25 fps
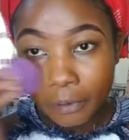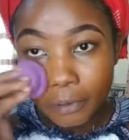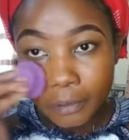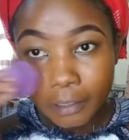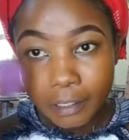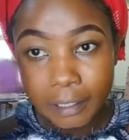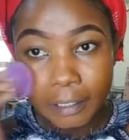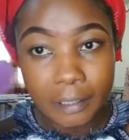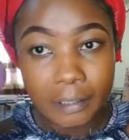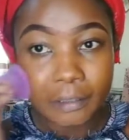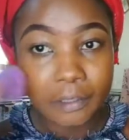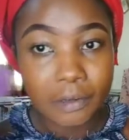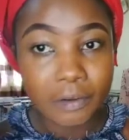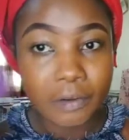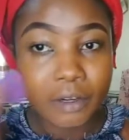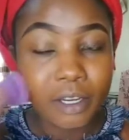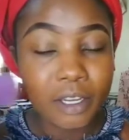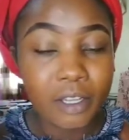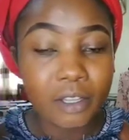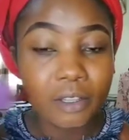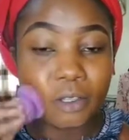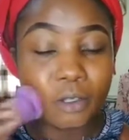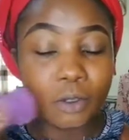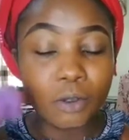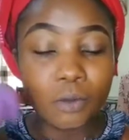Senior 3
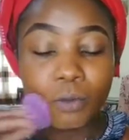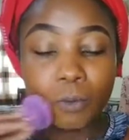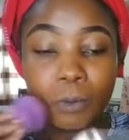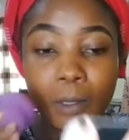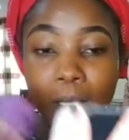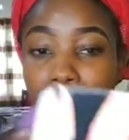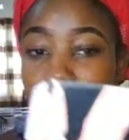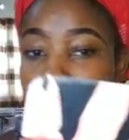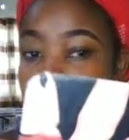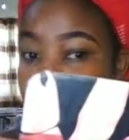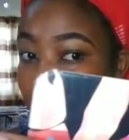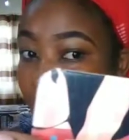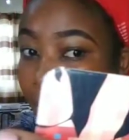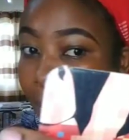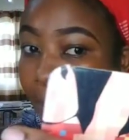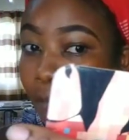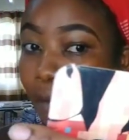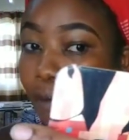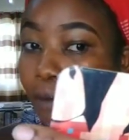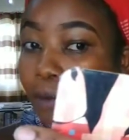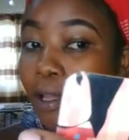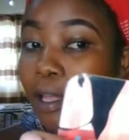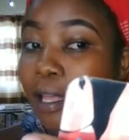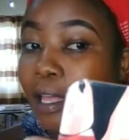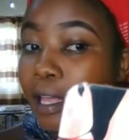used to wear sky blue.